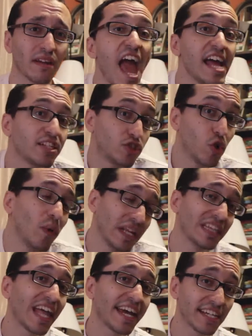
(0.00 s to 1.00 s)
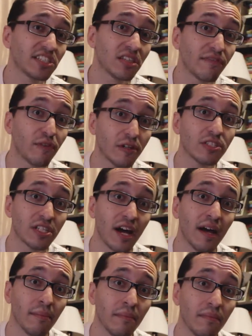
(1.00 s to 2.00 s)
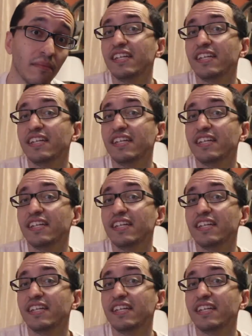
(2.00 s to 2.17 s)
and do it like it's the first time.